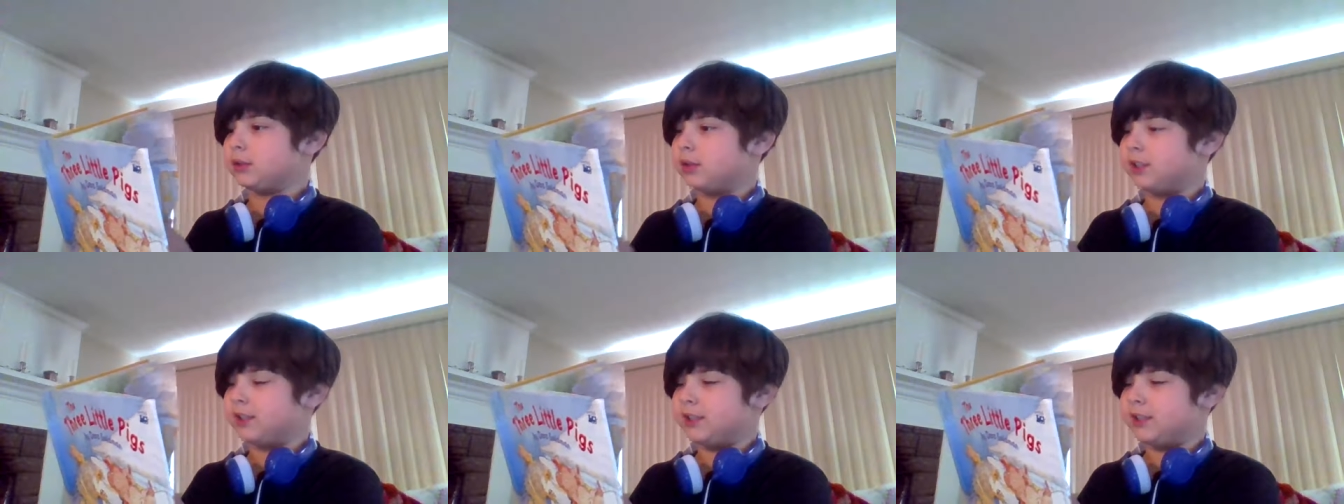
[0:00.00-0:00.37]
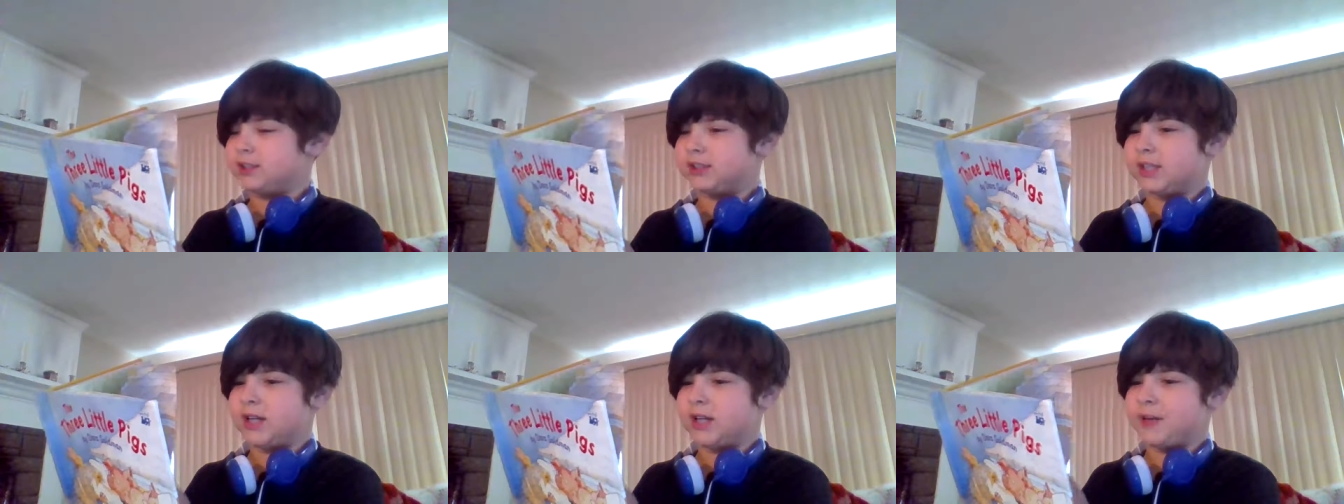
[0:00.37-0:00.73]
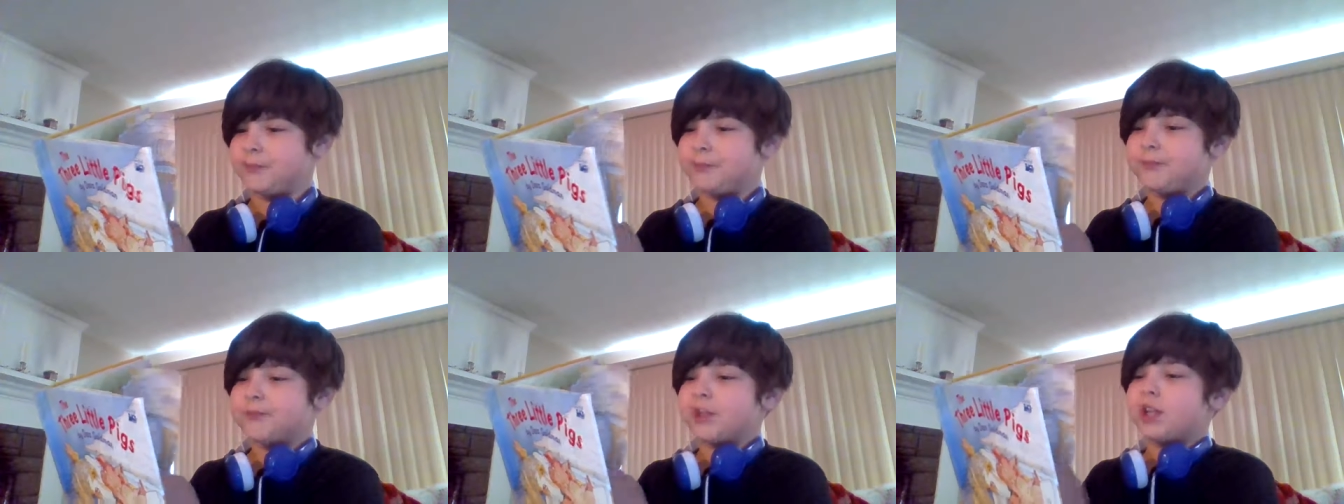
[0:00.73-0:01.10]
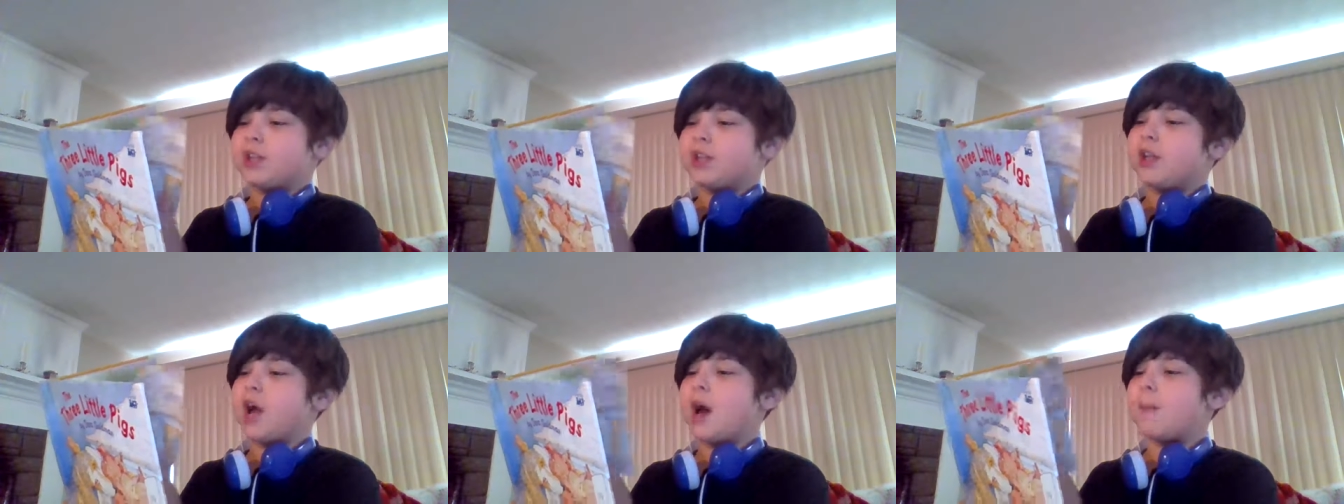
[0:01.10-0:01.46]
he said.
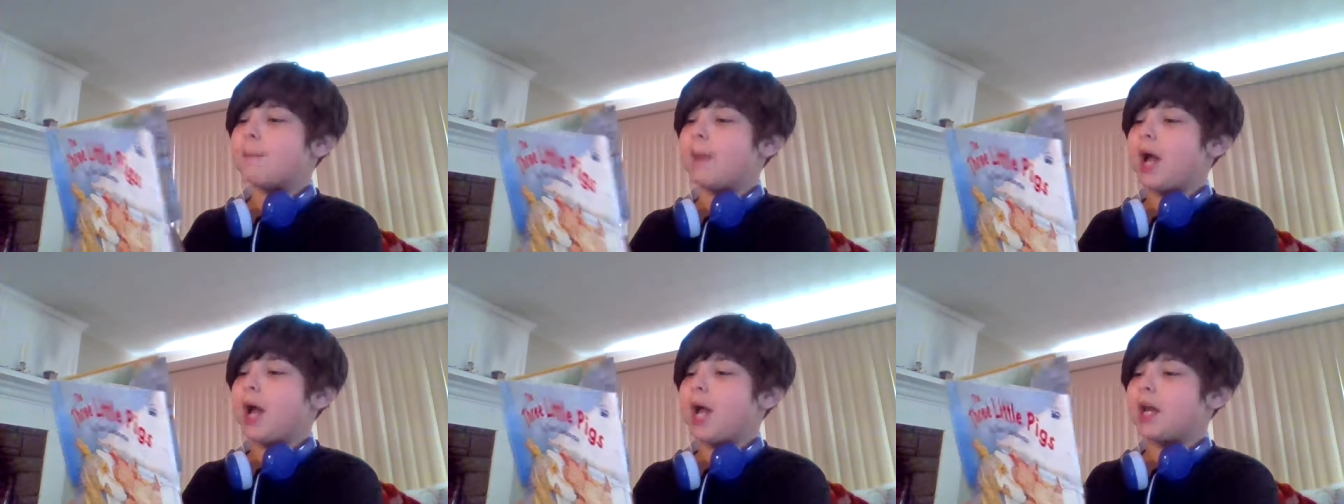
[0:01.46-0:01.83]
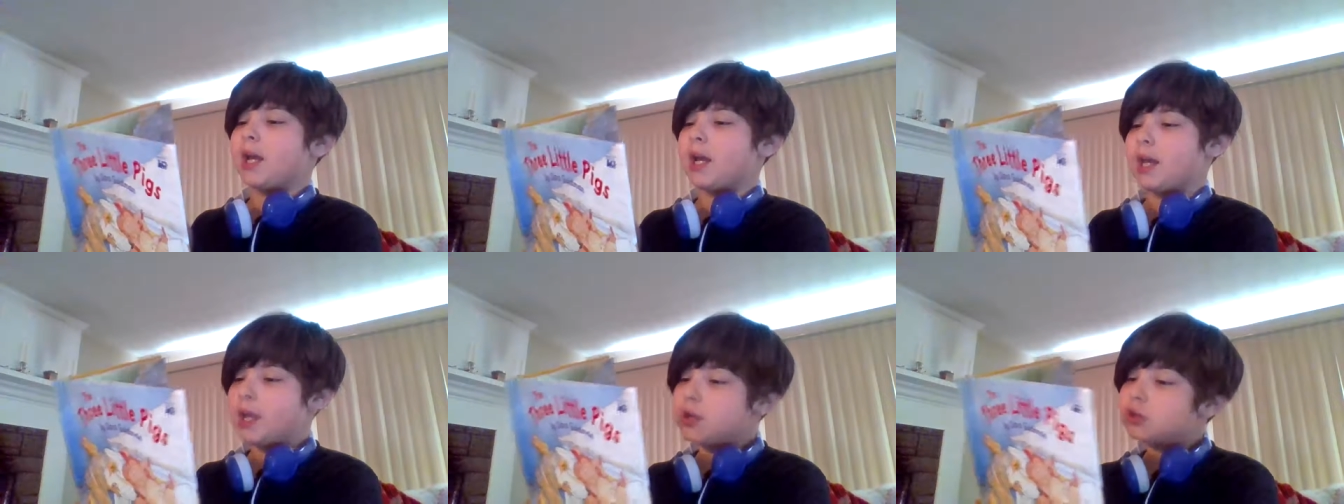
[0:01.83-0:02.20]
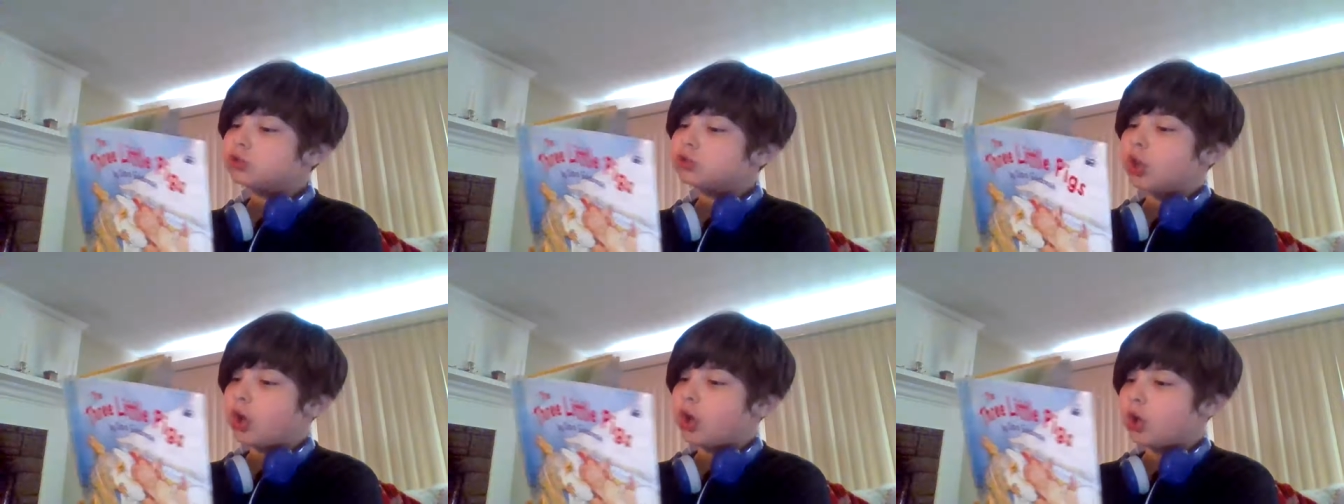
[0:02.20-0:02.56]
Not by the heels